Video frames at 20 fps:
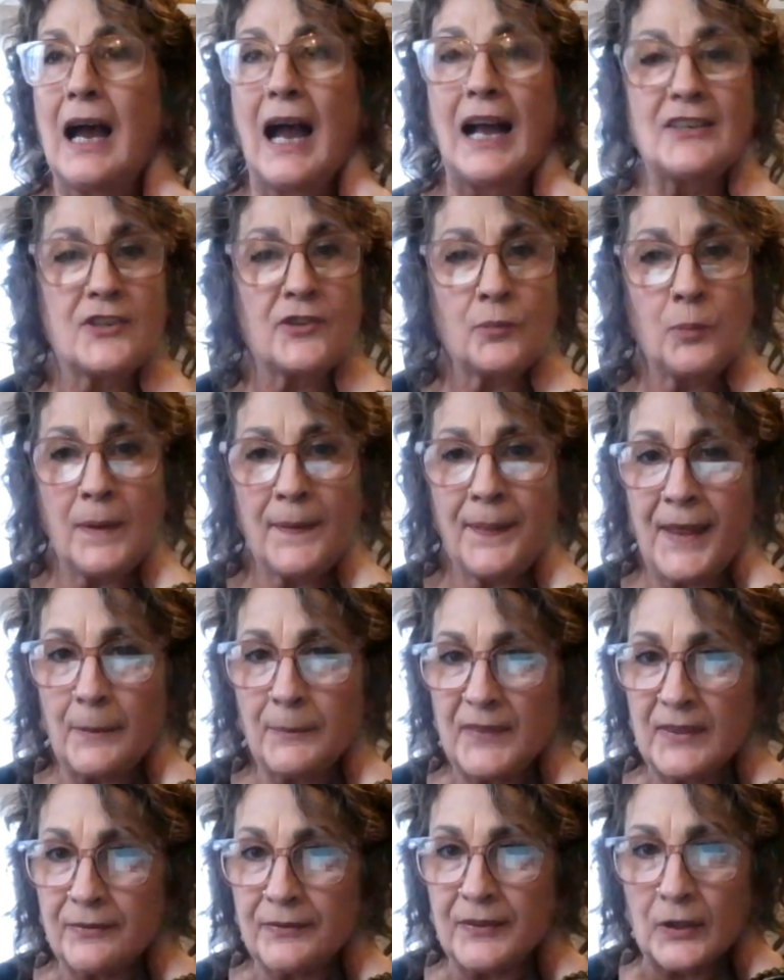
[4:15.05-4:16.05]
I just want
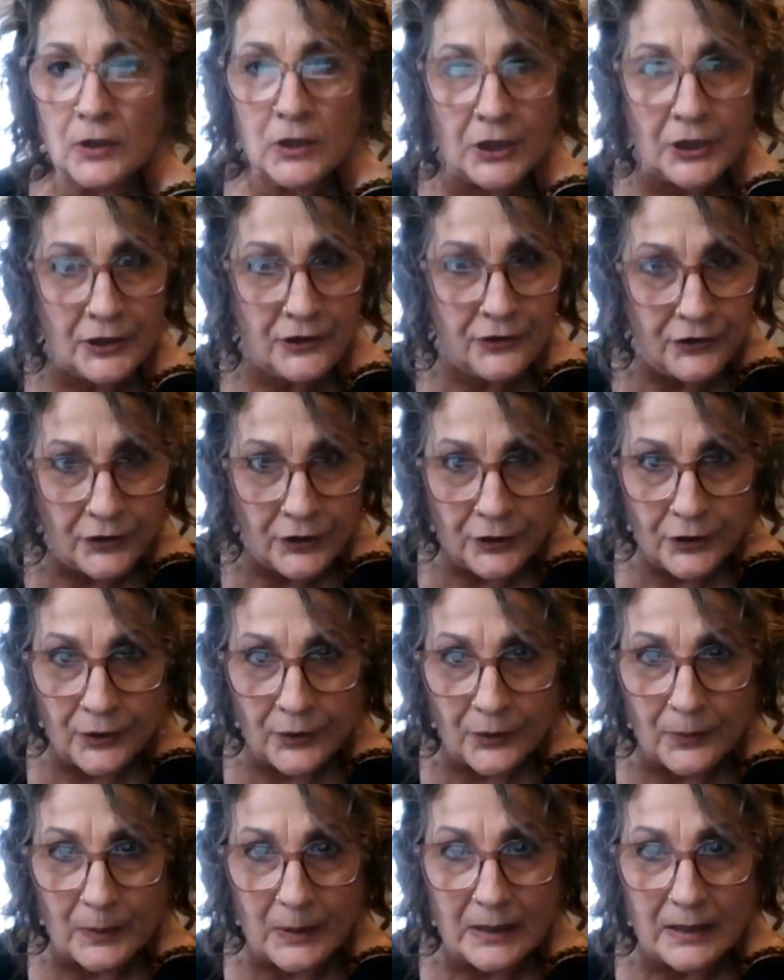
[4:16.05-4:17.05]
them to feel good
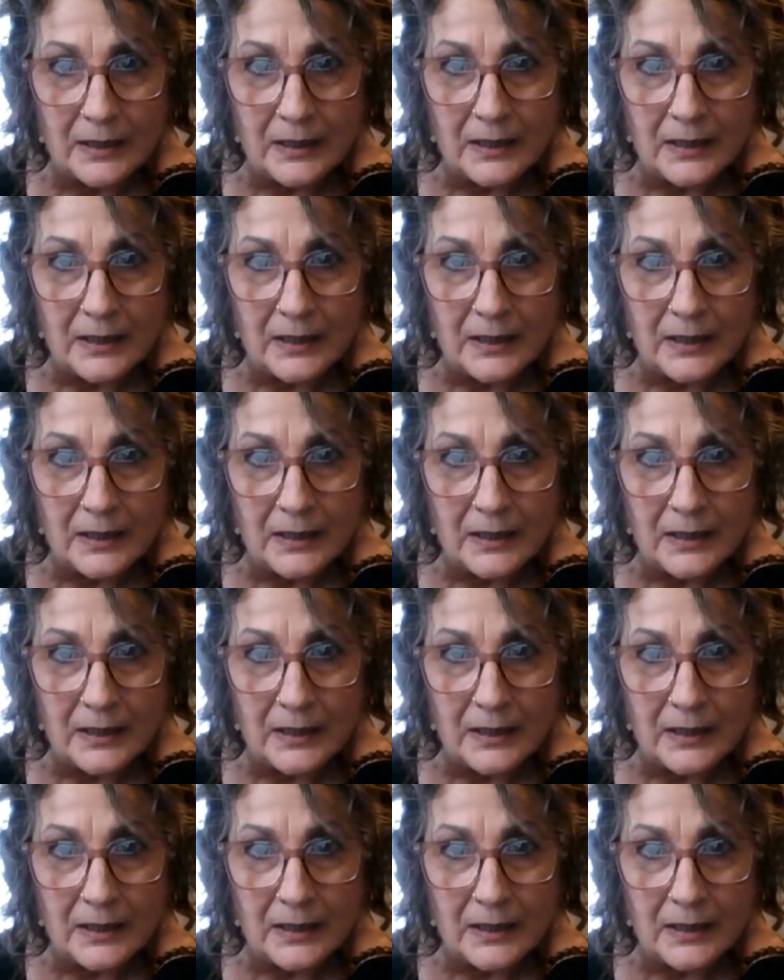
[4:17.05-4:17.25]
too.